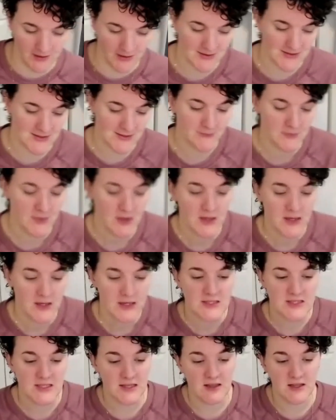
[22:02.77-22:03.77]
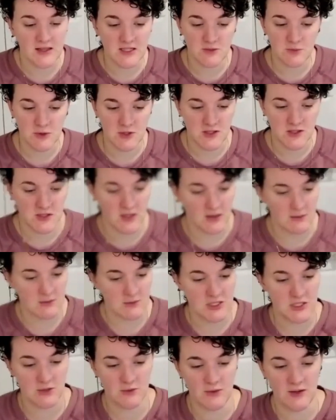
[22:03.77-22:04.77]
guess. Say that this person
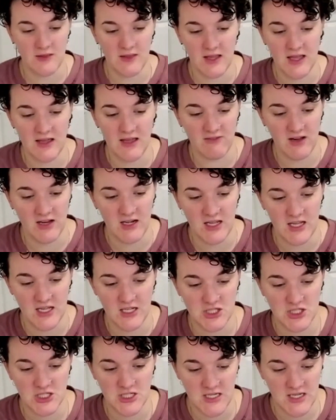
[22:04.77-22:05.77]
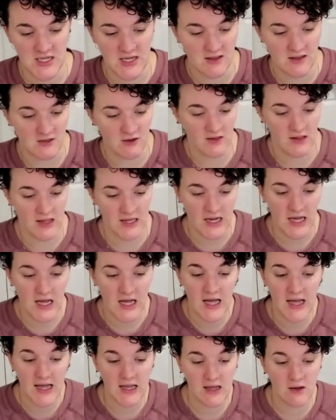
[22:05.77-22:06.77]
comes to you and they have ADHD and they're like,
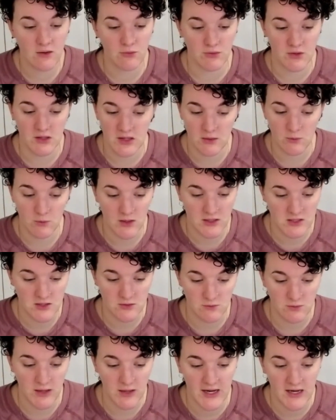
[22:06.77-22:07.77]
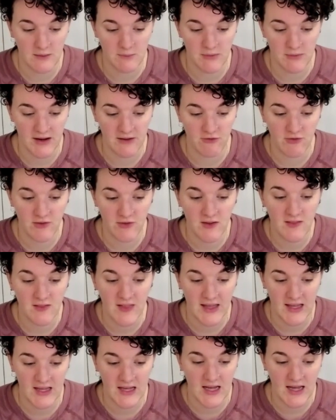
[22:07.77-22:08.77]
I really want to write, but I feel
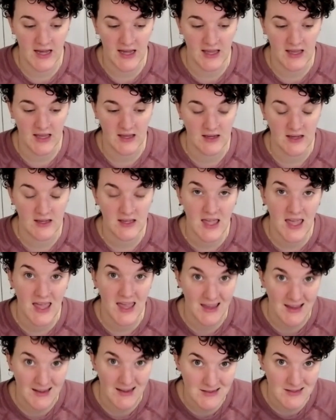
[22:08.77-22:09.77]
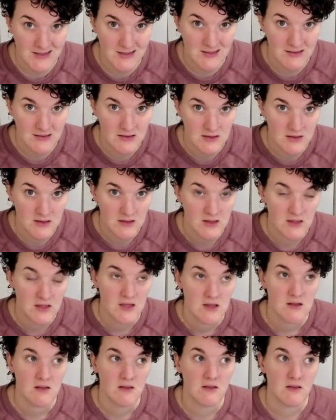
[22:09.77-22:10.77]
like I can't,
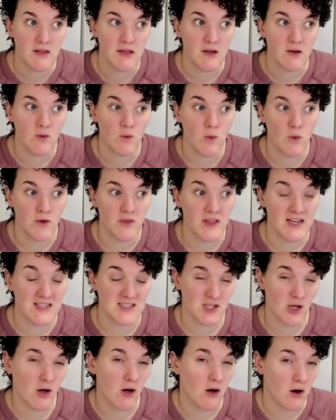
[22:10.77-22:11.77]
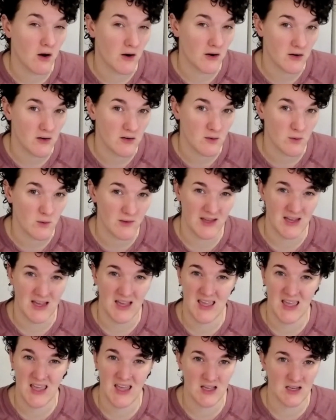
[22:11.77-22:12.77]
or that it's hard, or like
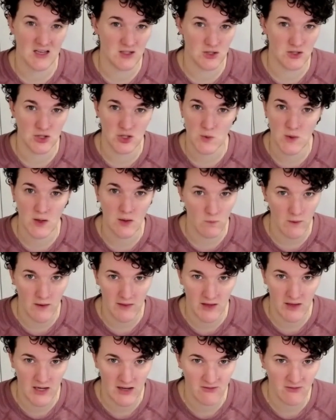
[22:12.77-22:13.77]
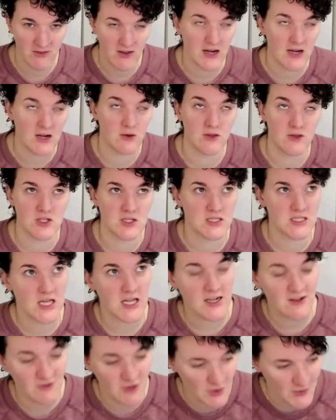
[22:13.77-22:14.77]
I can't do it well enough. And I know there's a
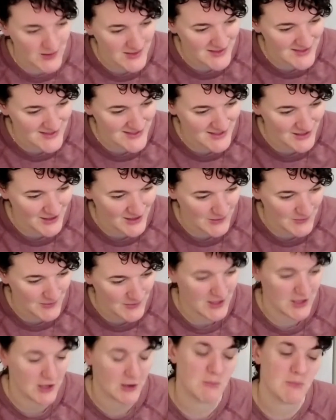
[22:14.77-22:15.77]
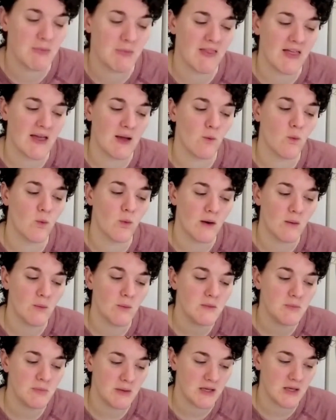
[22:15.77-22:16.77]
ton of nuance that's going to go in here, but like, what
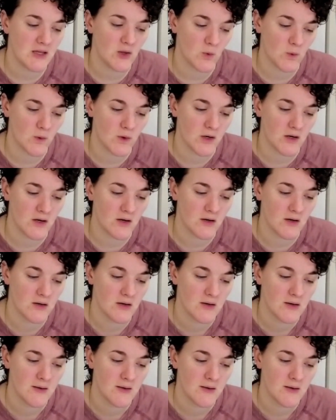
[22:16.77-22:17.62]
would be your